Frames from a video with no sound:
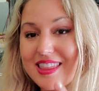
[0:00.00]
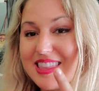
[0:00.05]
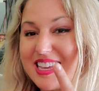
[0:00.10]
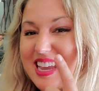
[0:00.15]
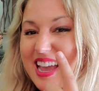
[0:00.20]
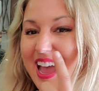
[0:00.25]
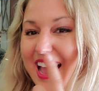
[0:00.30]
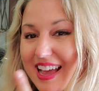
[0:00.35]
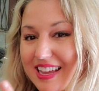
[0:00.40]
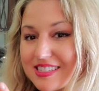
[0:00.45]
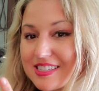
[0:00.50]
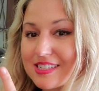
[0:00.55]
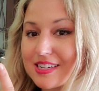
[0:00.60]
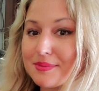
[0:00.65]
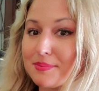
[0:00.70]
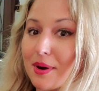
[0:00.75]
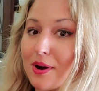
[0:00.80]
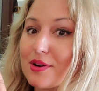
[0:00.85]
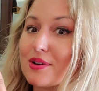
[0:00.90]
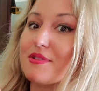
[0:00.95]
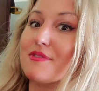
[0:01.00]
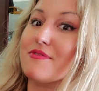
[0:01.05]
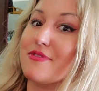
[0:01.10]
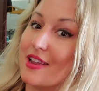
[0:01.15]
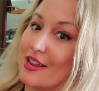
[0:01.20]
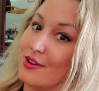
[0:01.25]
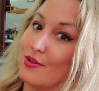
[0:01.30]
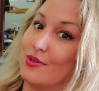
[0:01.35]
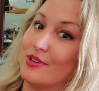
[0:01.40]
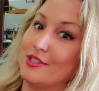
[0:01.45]
and the Aston Martin
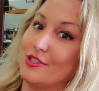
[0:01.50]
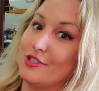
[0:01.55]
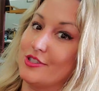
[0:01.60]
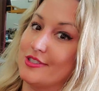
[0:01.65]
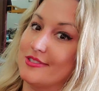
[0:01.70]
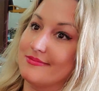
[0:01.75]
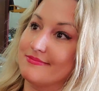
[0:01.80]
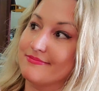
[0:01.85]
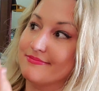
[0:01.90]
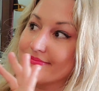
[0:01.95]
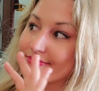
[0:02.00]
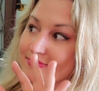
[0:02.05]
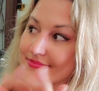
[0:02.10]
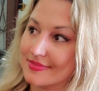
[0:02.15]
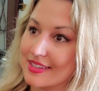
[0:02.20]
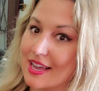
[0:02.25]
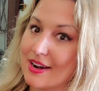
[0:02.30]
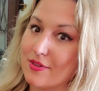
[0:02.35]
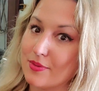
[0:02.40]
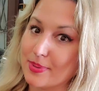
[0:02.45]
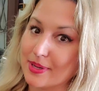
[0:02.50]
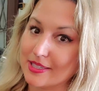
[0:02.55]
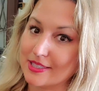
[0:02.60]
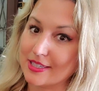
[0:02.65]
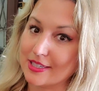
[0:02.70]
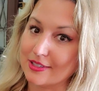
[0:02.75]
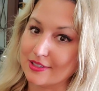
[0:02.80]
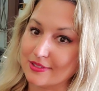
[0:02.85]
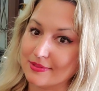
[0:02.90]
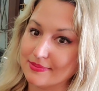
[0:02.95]
Vanquish. Kind of a big deal.